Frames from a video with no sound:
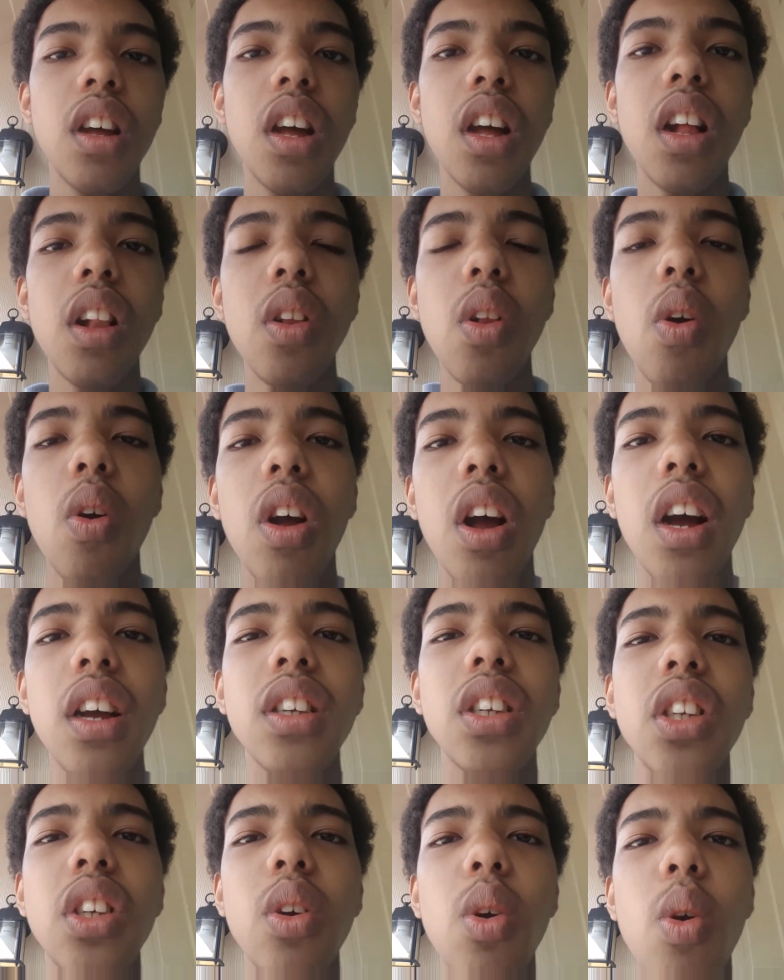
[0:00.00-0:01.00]
Hello
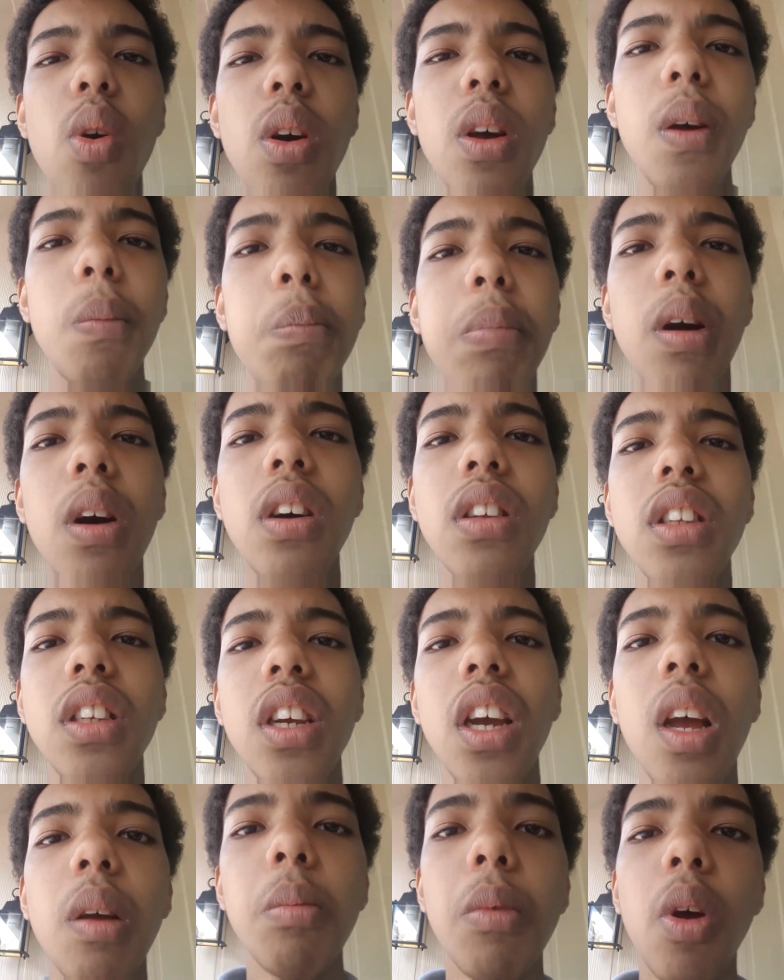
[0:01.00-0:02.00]
guys. So, a
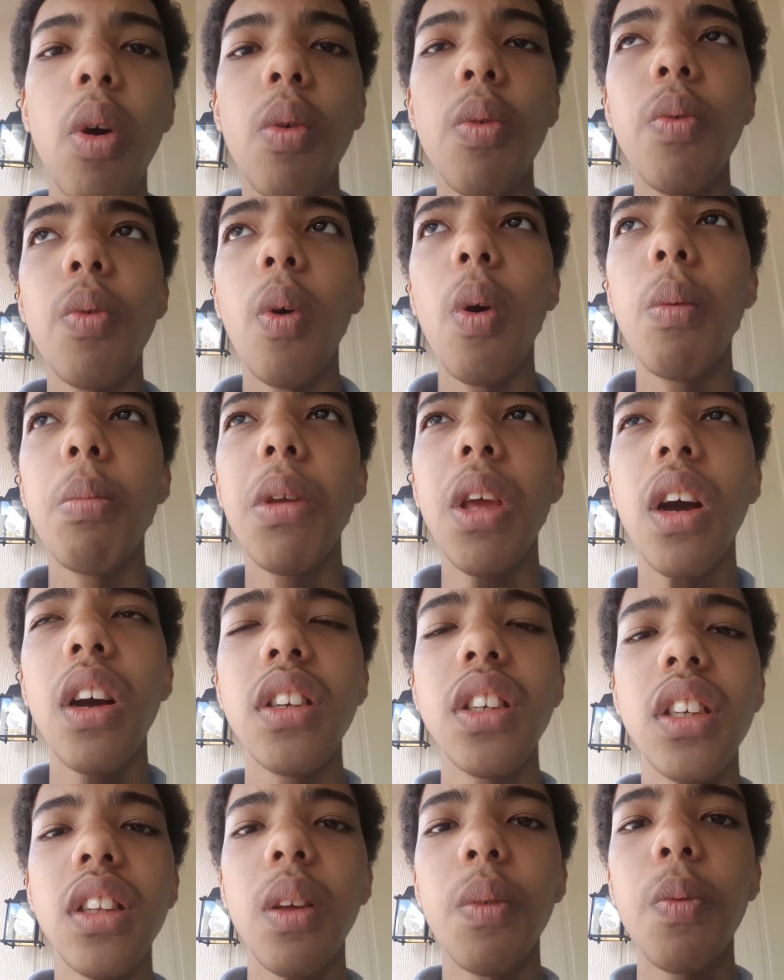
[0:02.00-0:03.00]
phobia
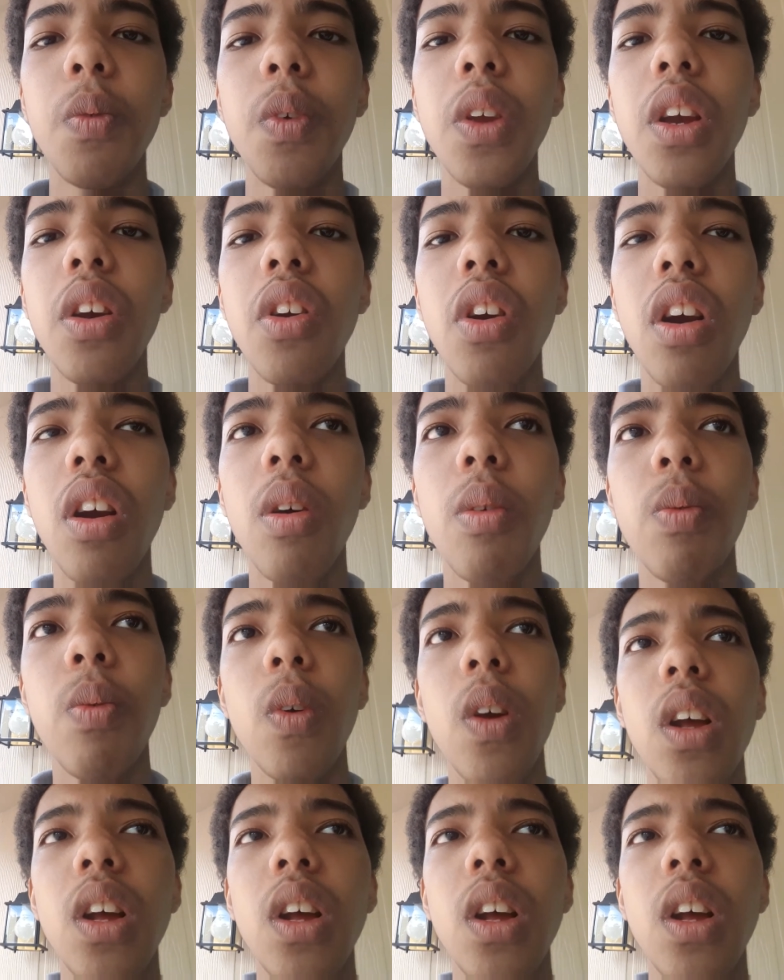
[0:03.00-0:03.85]
is the fear of